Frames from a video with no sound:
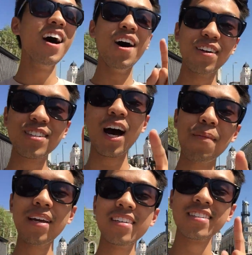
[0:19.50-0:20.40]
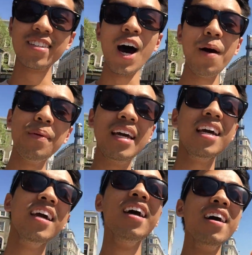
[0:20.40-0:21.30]
The other Tommy is
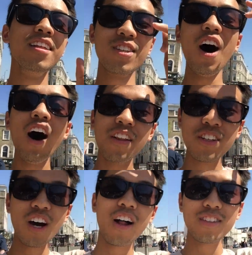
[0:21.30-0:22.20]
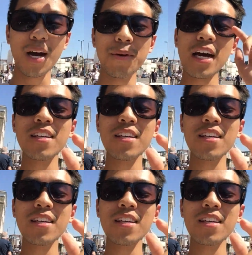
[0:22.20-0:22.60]
Tommy, the taller Tommy.